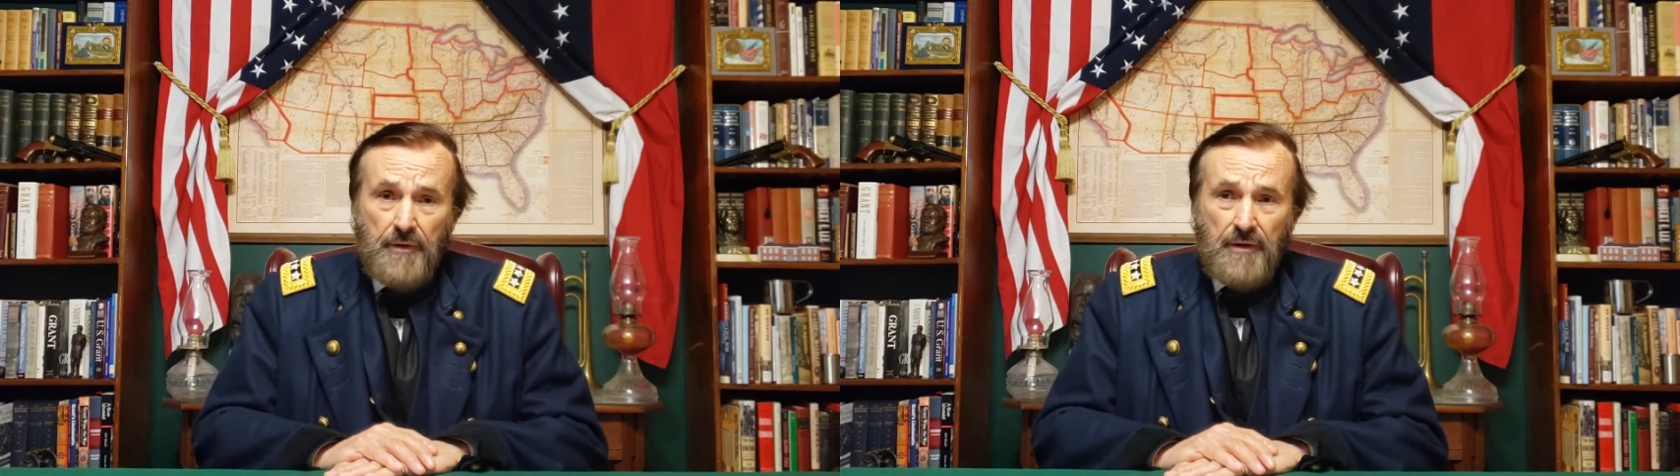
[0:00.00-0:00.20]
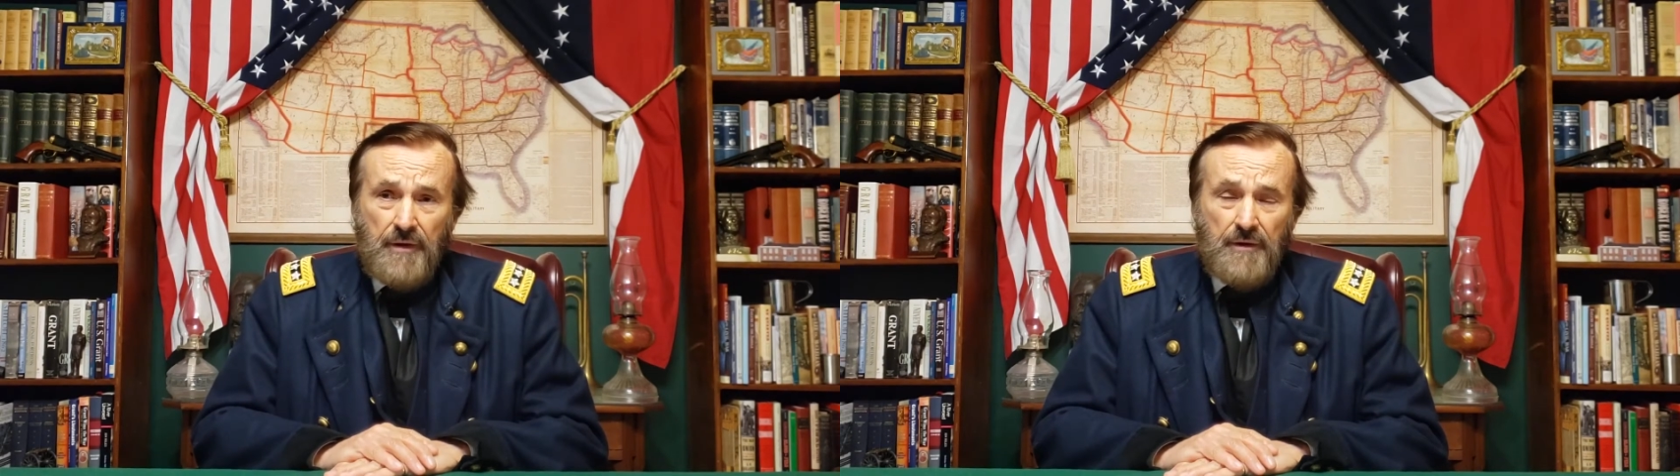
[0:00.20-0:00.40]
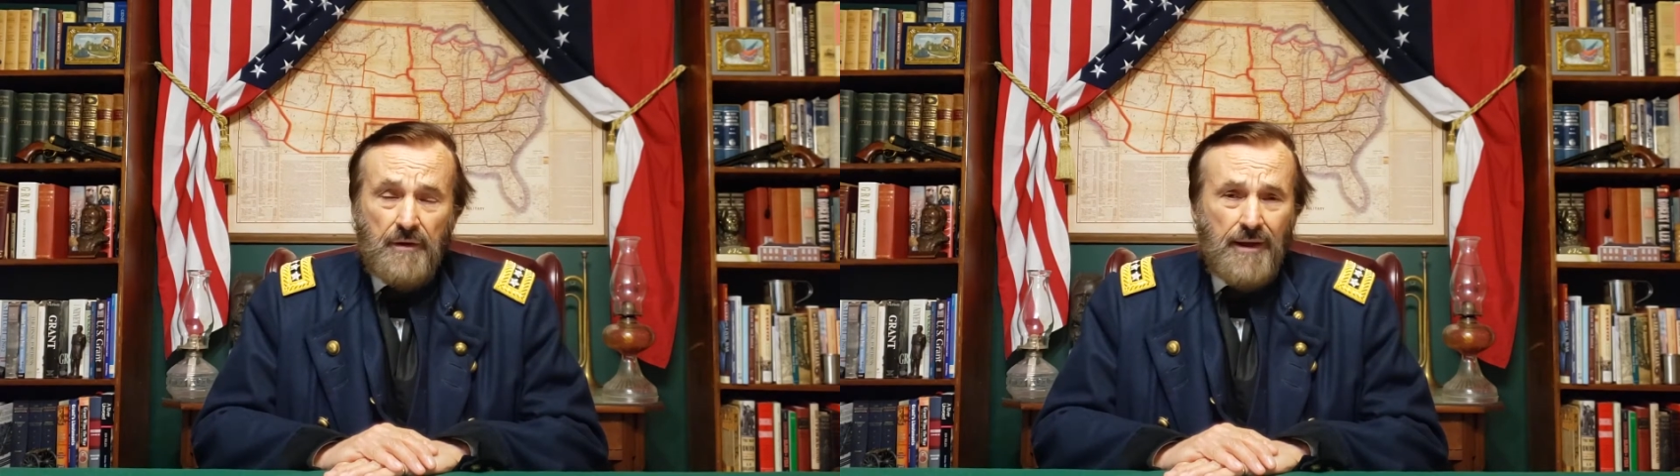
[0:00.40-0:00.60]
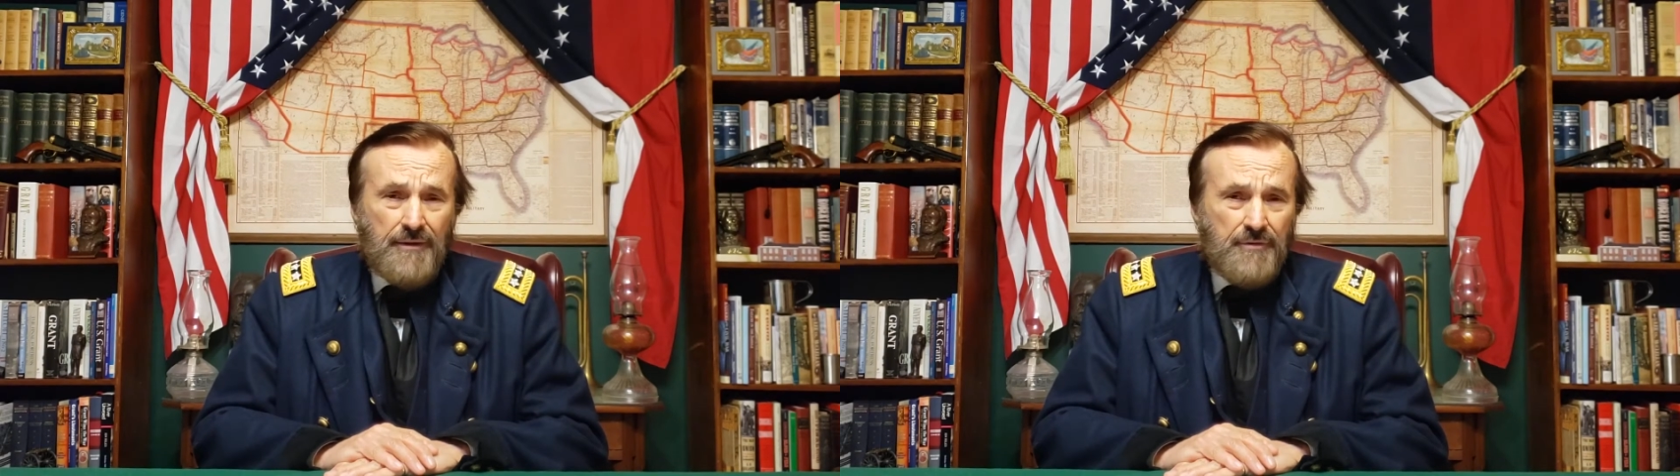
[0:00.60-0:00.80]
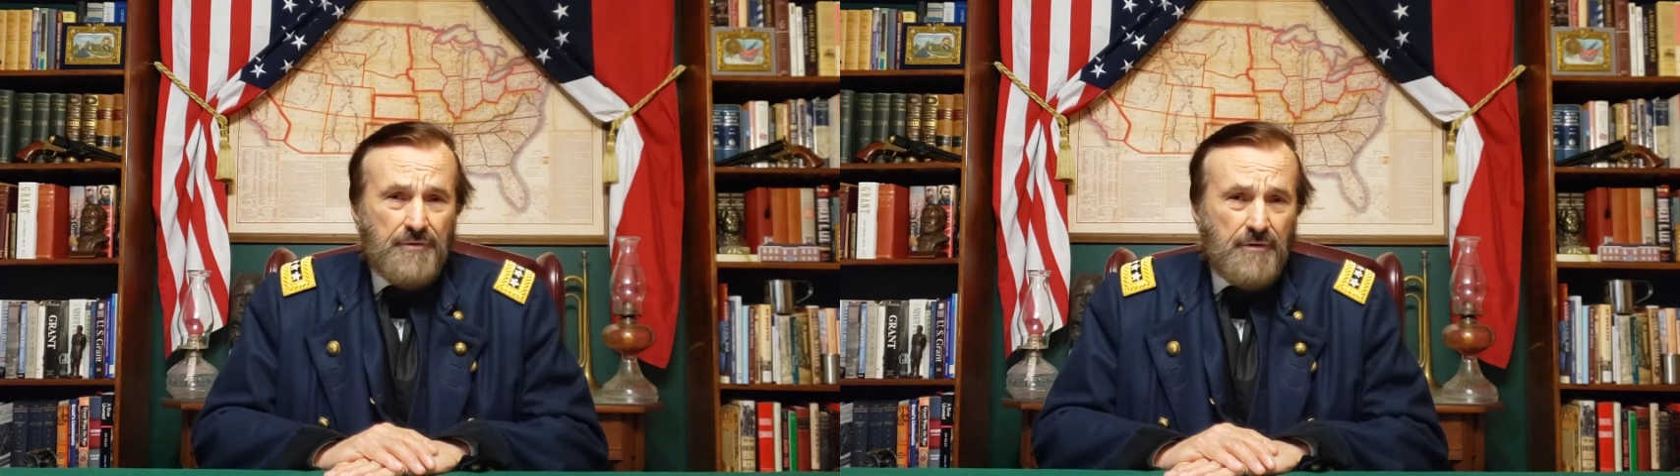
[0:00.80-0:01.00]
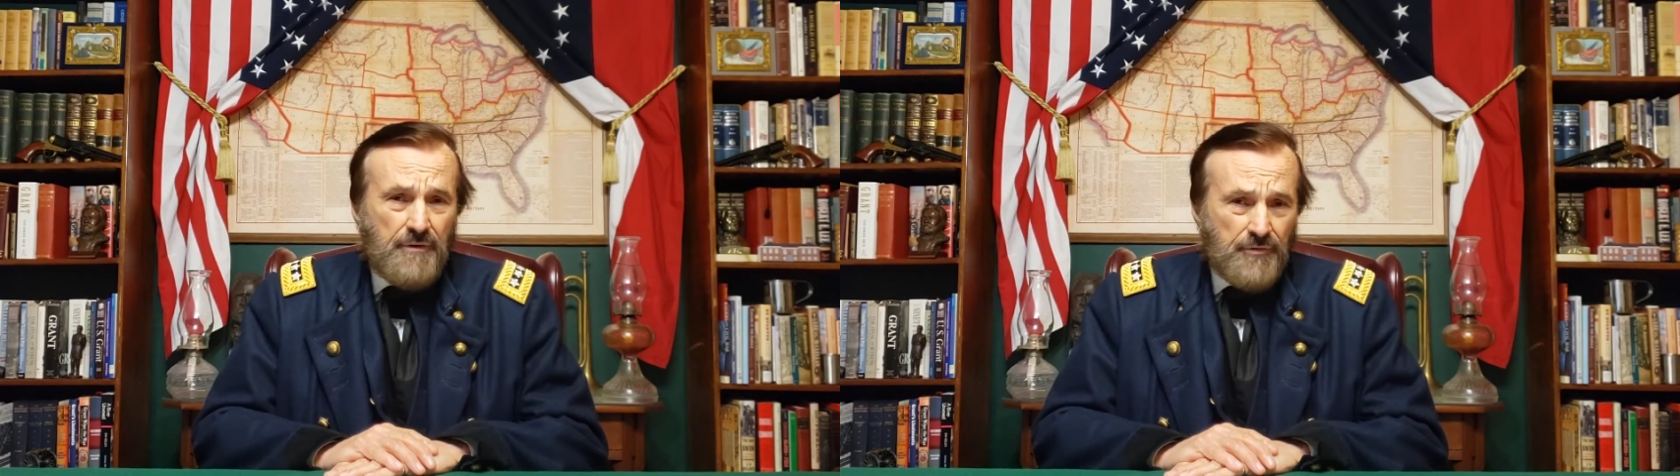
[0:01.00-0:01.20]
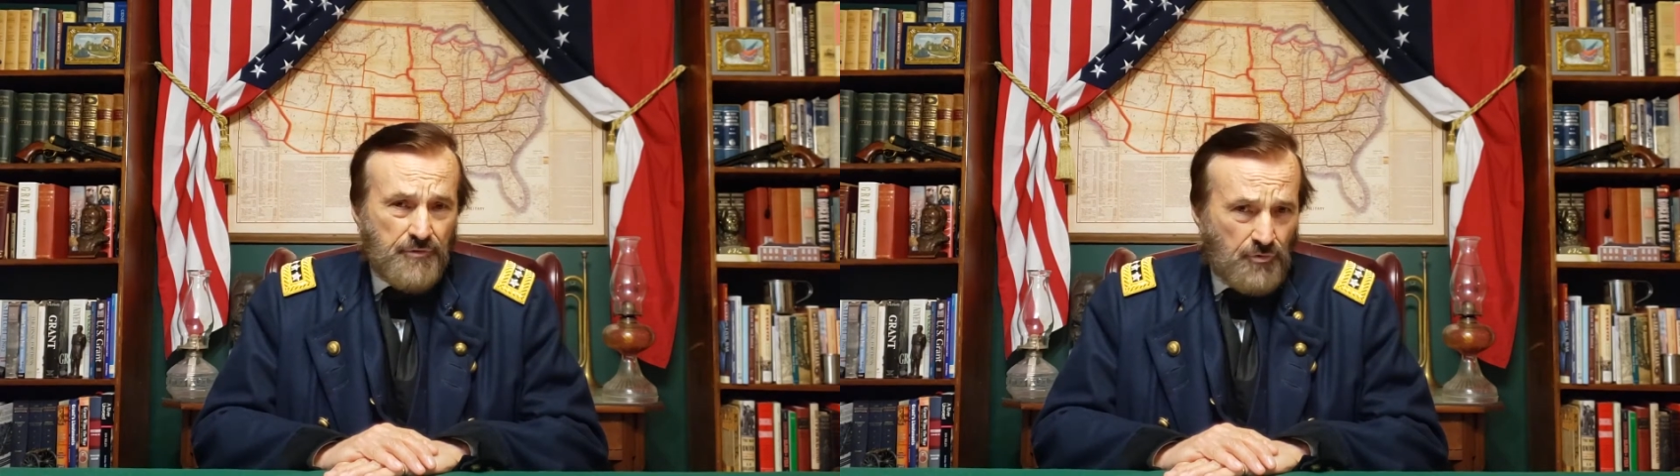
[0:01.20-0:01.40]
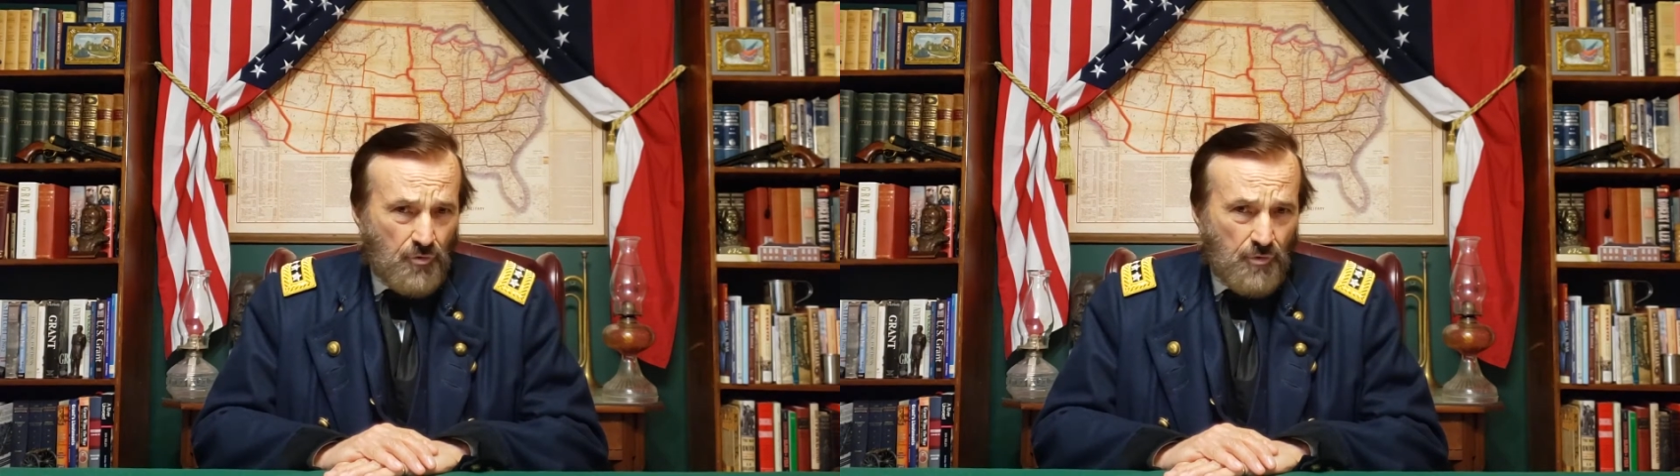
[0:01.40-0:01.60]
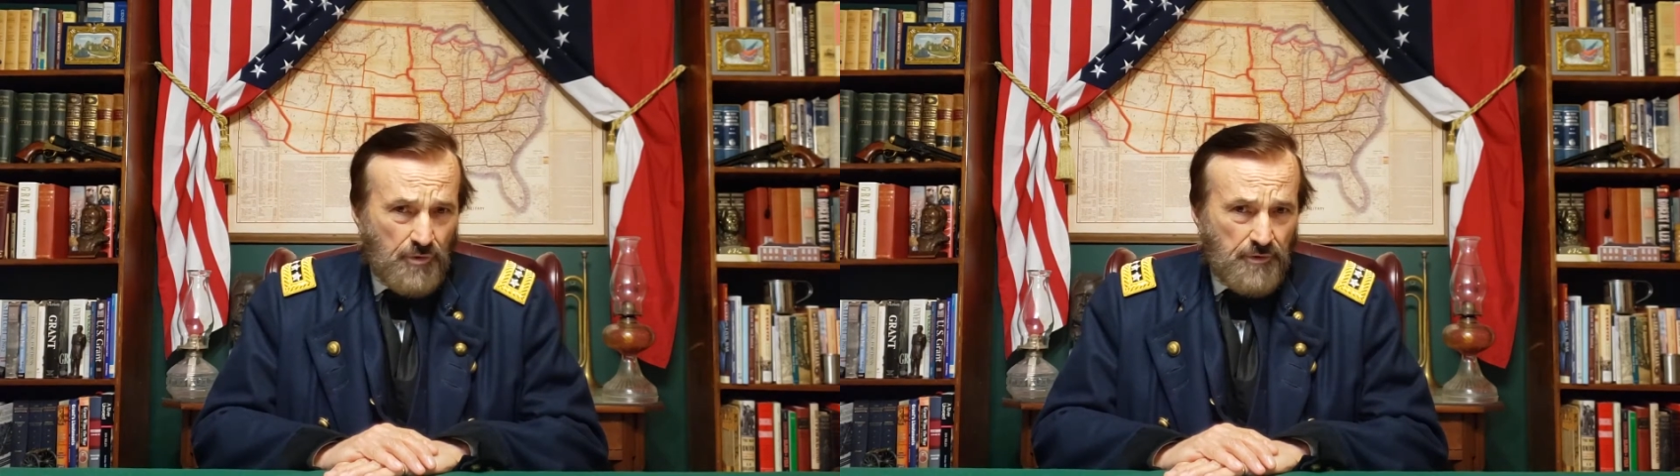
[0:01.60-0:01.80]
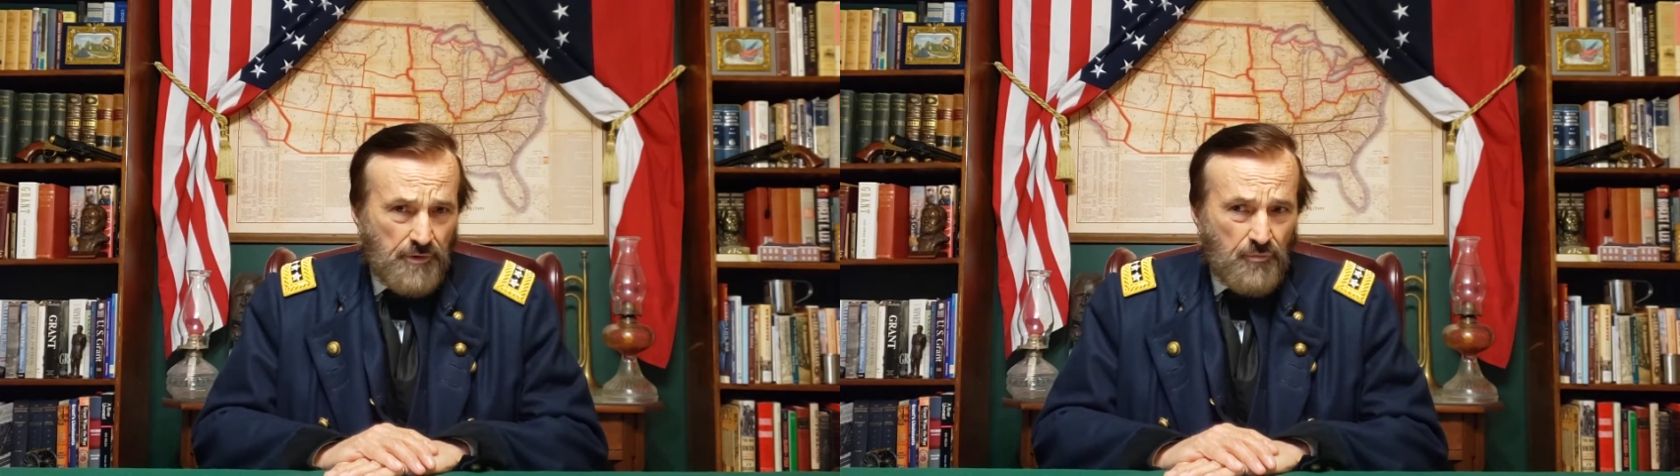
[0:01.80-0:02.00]
And he likes to tell the
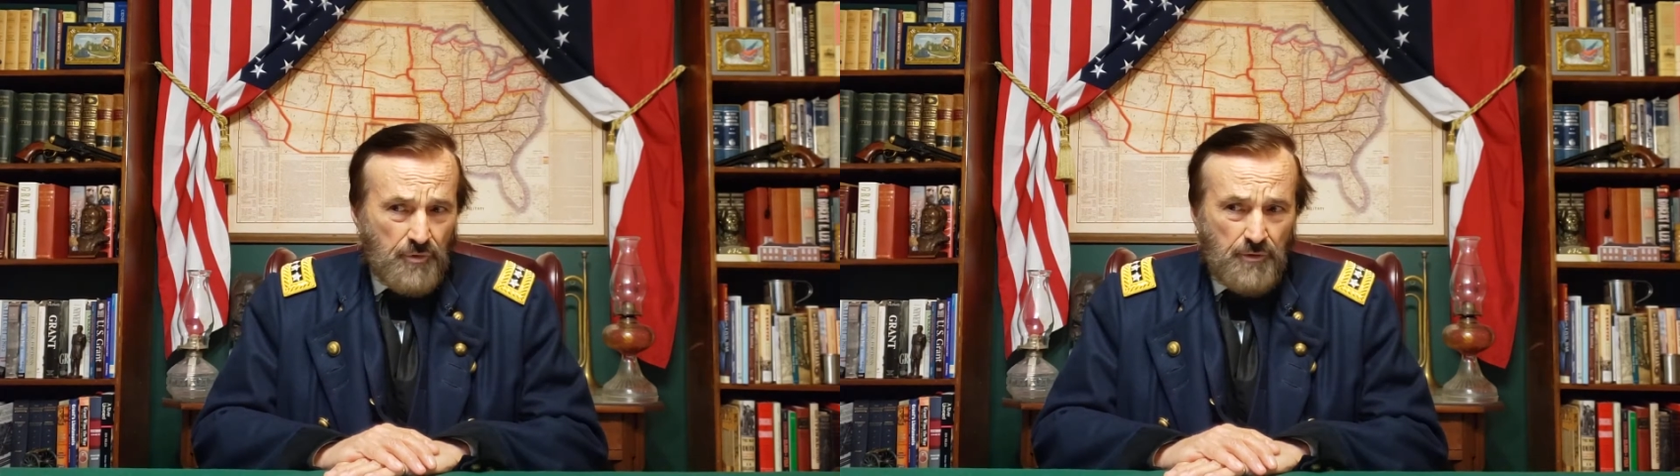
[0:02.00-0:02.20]
story that when